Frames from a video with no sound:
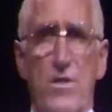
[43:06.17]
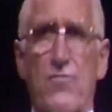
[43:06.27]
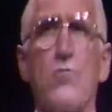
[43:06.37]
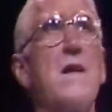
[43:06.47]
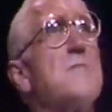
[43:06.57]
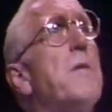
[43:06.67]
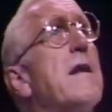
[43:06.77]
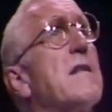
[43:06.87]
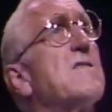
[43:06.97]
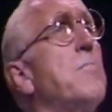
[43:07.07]
withdrew his
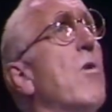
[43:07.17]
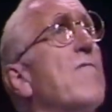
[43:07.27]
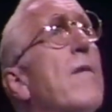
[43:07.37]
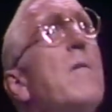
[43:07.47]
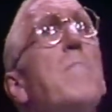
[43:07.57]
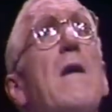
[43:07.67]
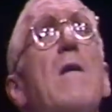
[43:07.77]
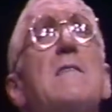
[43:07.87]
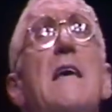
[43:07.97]
political support from me because